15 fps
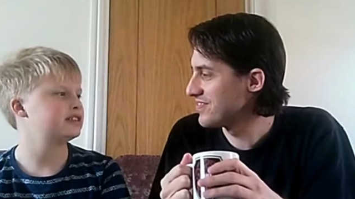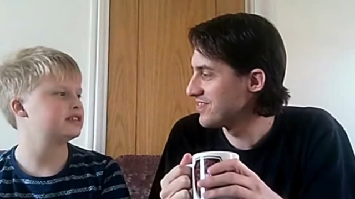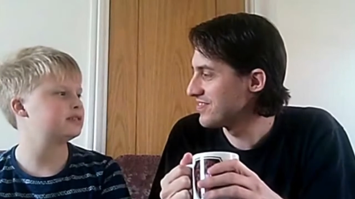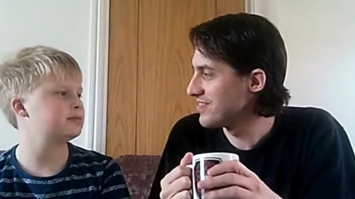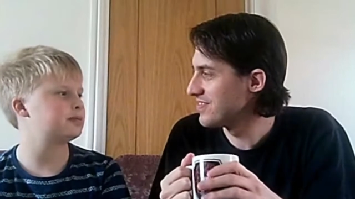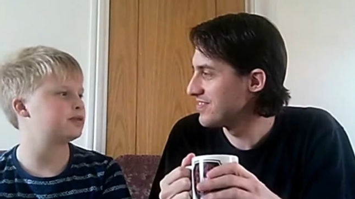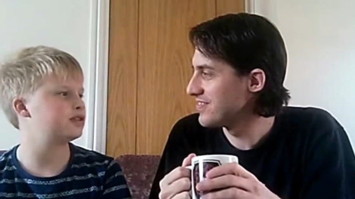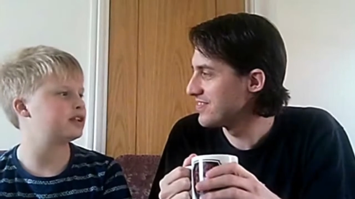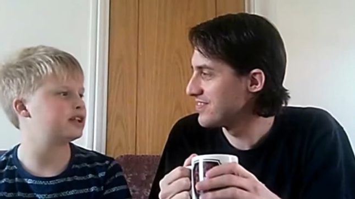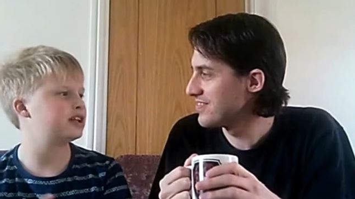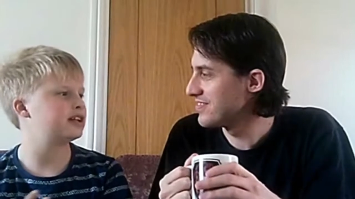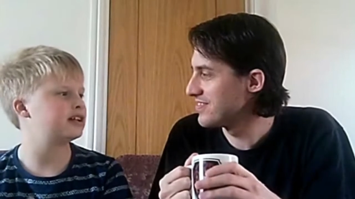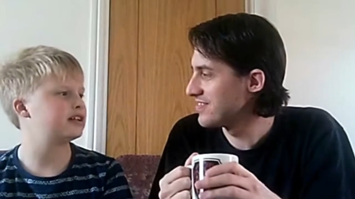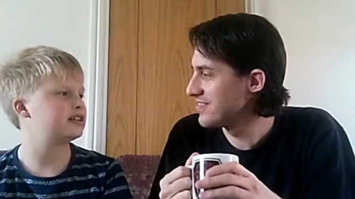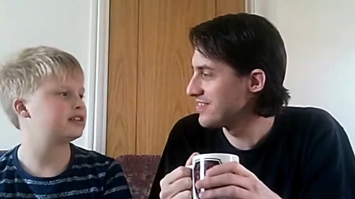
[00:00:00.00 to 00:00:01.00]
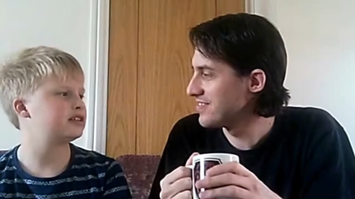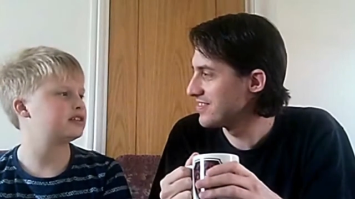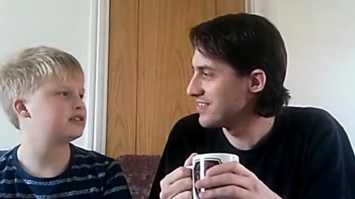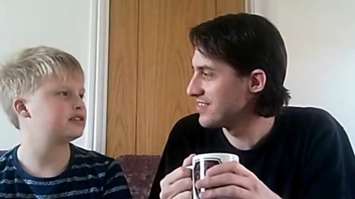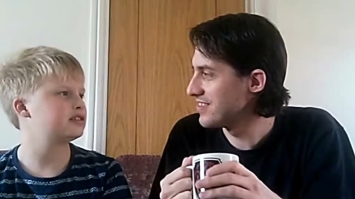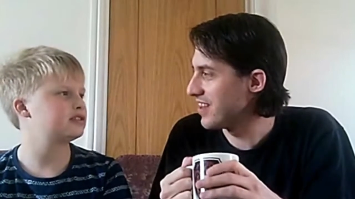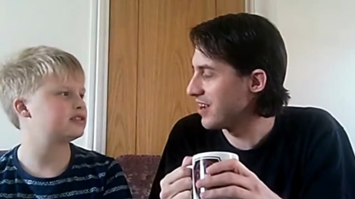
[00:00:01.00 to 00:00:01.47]
Speaker 1: spoiler
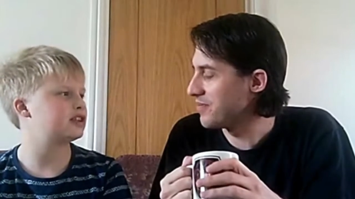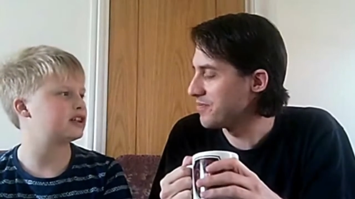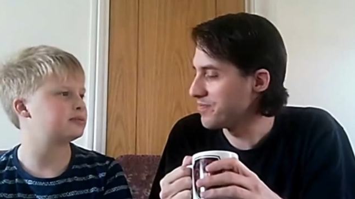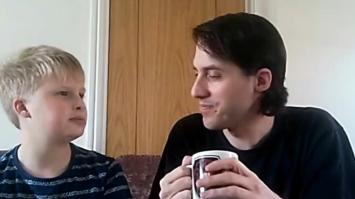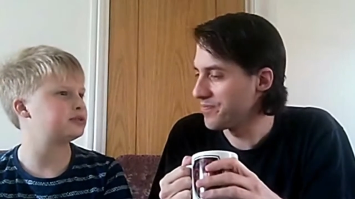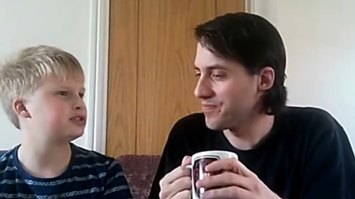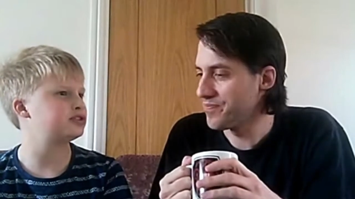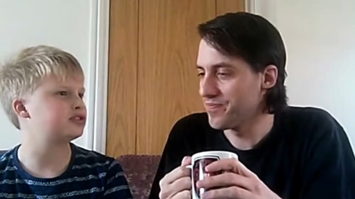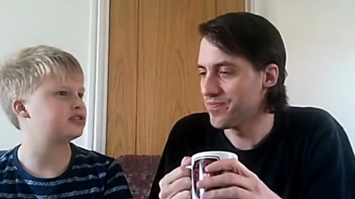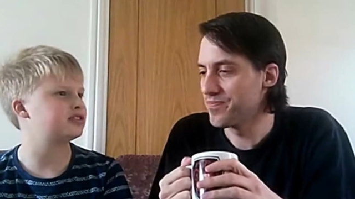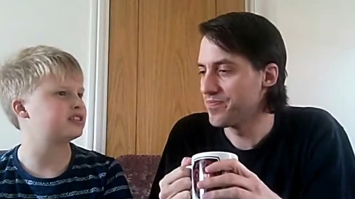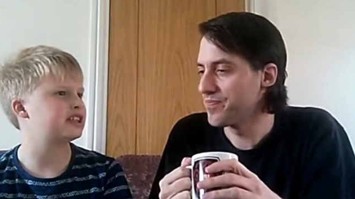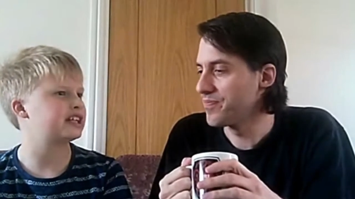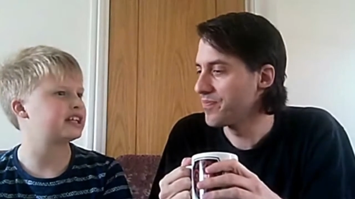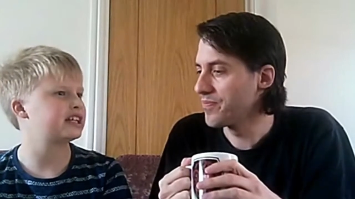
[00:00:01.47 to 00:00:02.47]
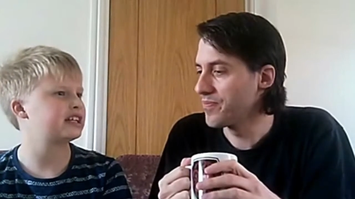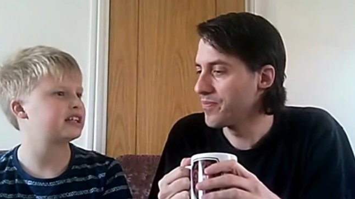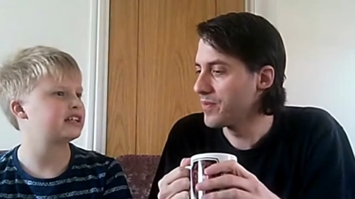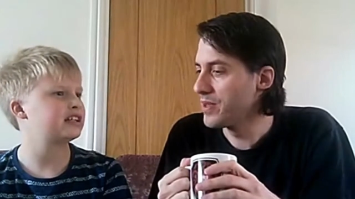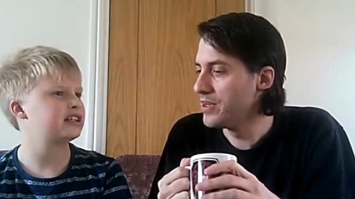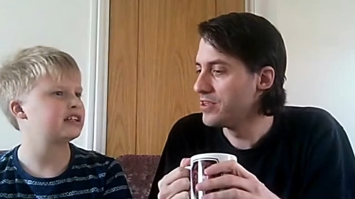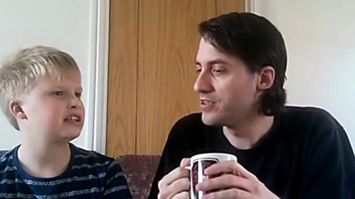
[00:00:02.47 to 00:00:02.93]
Speaker 2: type story.
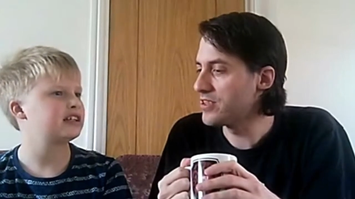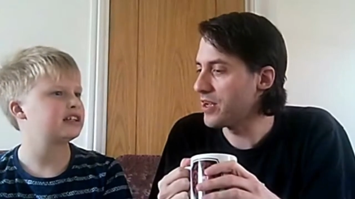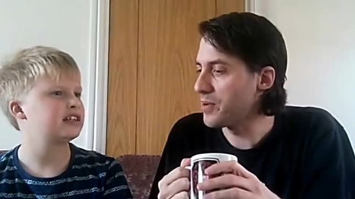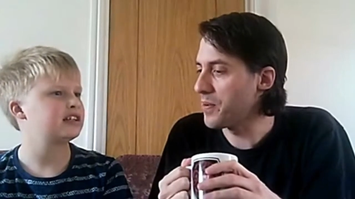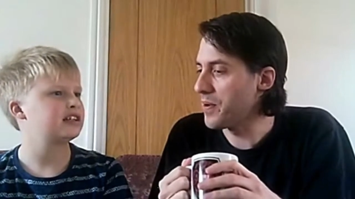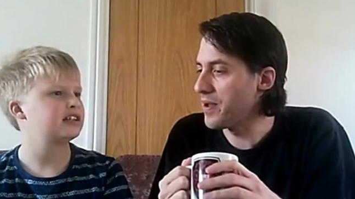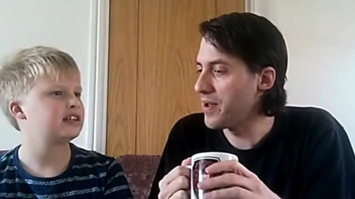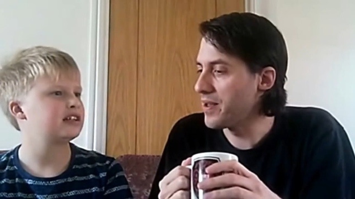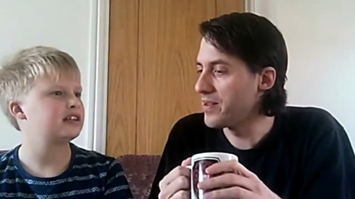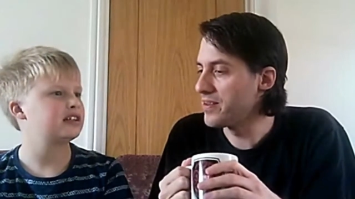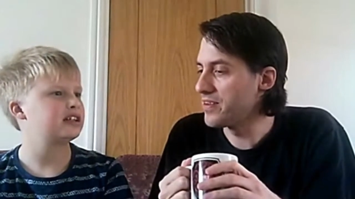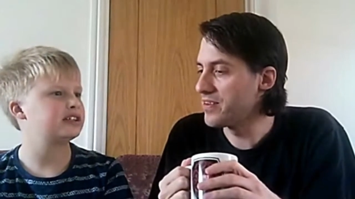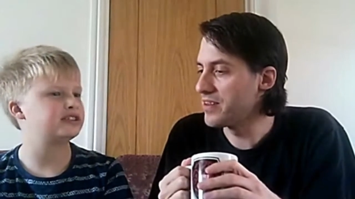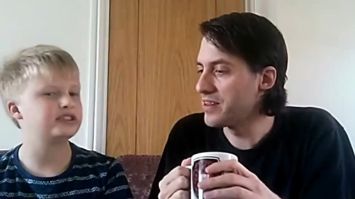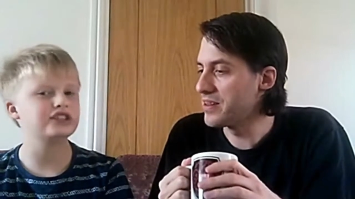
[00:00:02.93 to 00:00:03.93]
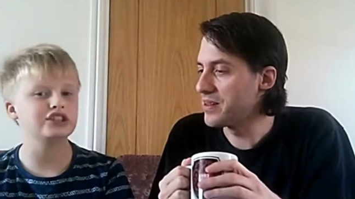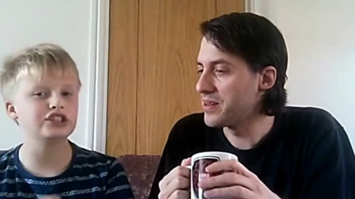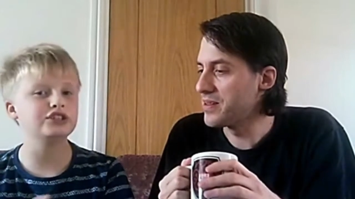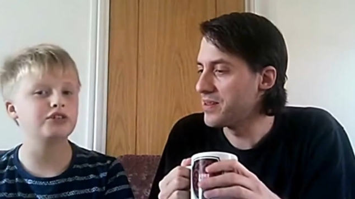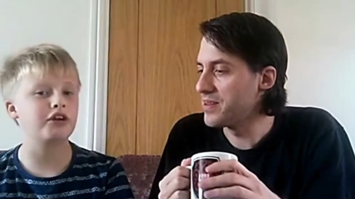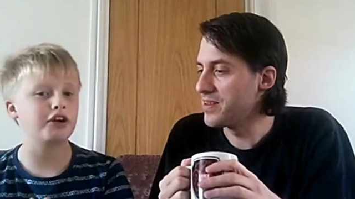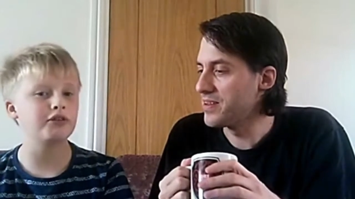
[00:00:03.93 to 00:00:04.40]
So
Speaker 1: it's the
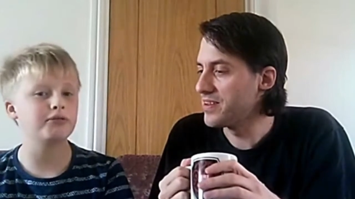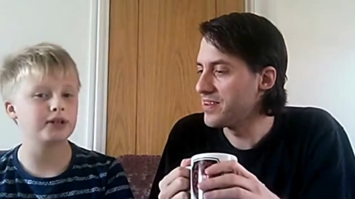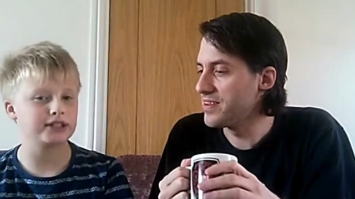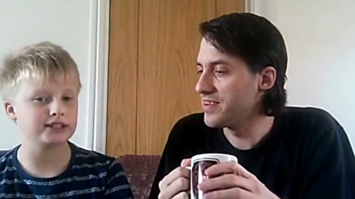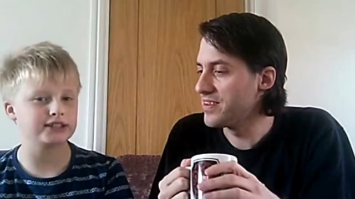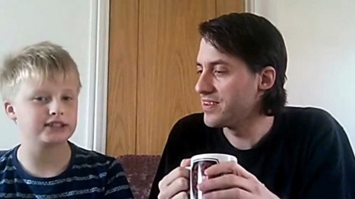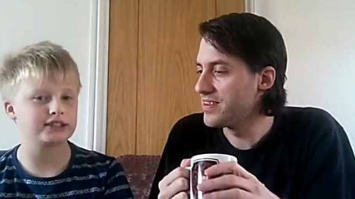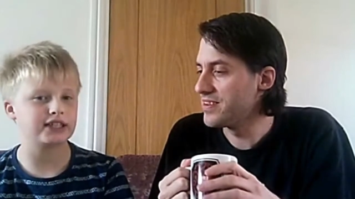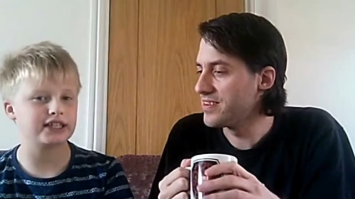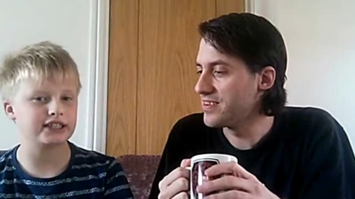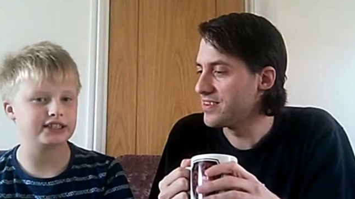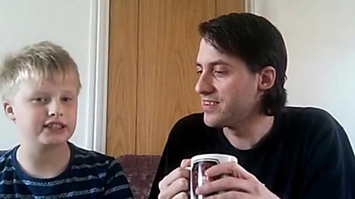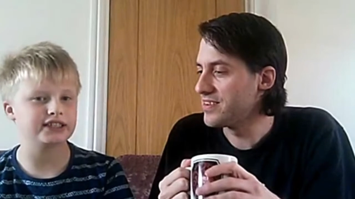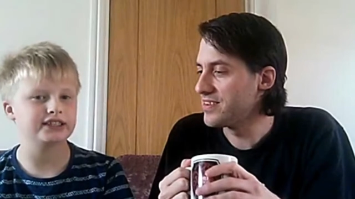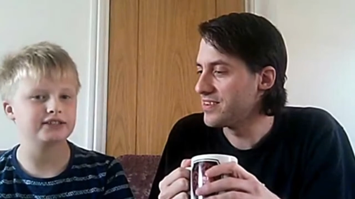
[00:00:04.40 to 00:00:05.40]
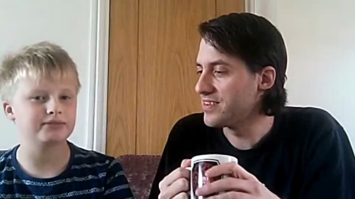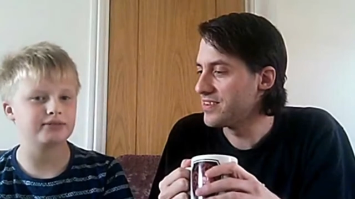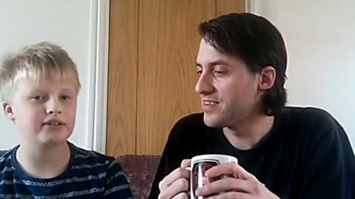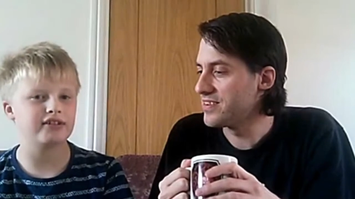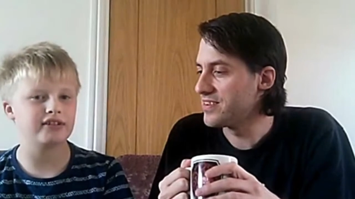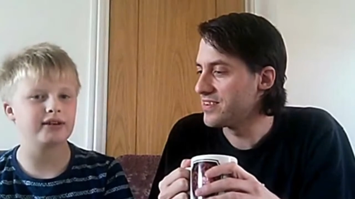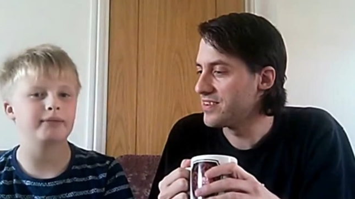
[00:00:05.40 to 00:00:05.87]
new Who ones that you need
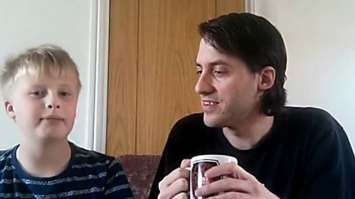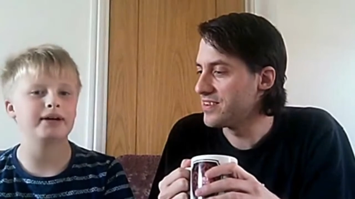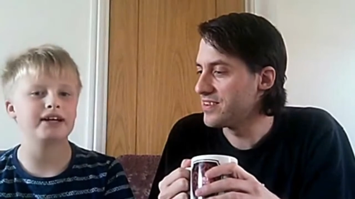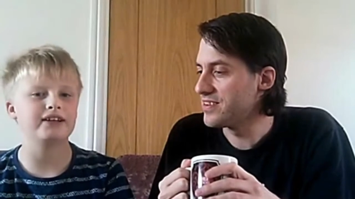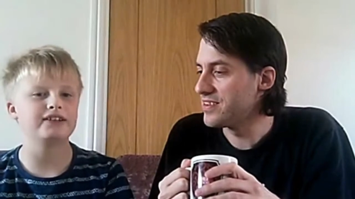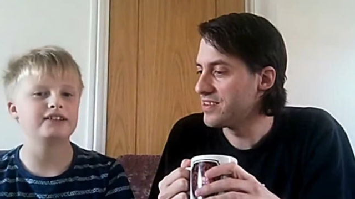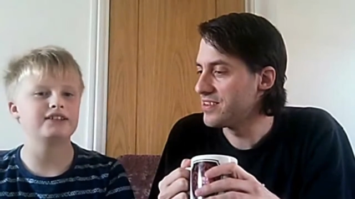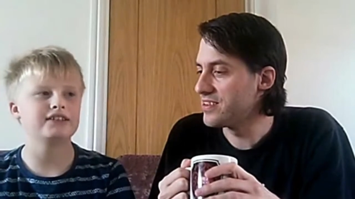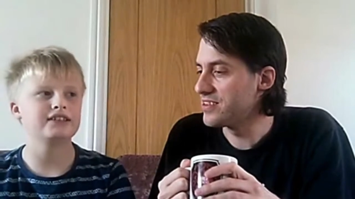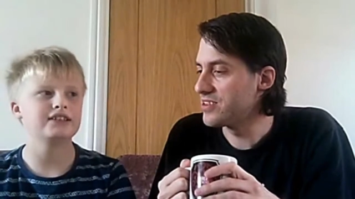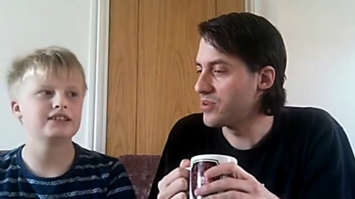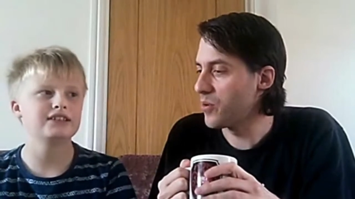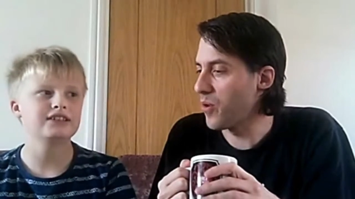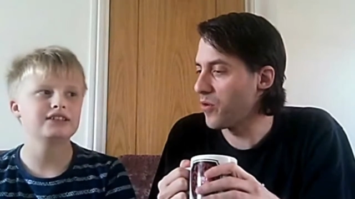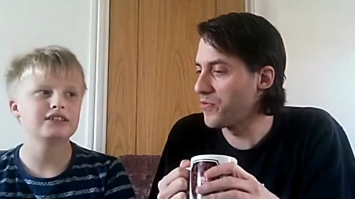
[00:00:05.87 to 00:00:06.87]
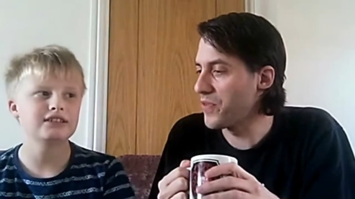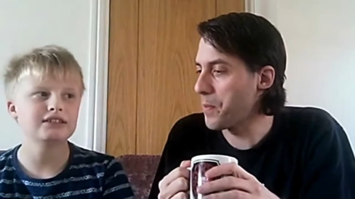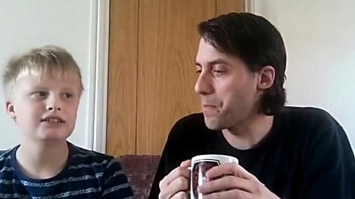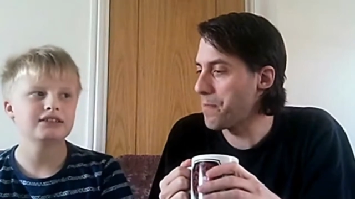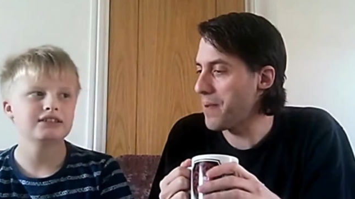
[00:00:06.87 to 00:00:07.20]
to worry about.
Speaker 2: So of the